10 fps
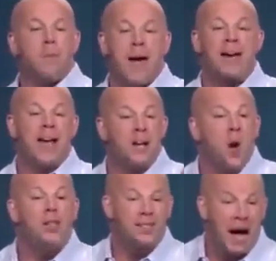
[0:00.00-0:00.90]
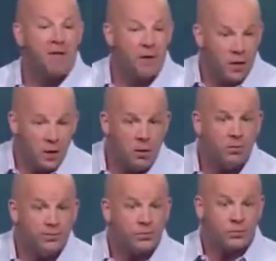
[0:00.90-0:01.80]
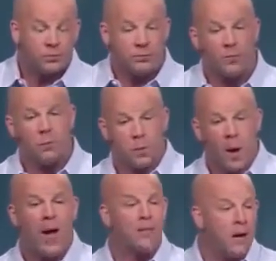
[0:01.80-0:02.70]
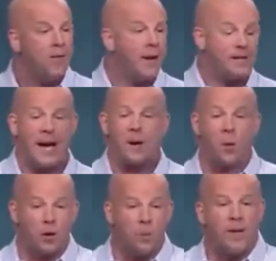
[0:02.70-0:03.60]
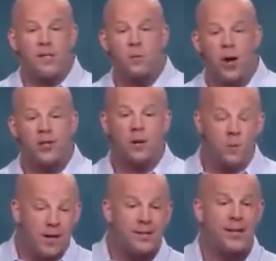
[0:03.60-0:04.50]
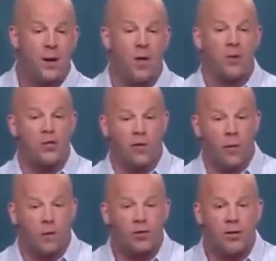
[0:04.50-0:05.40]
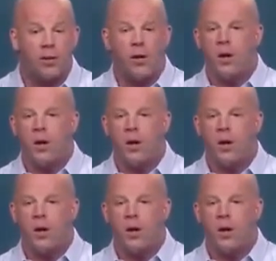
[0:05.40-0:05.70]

Patty, I know it's not for you, but my wife and I are very excited working on a business project with best-selling author Jeff Olson.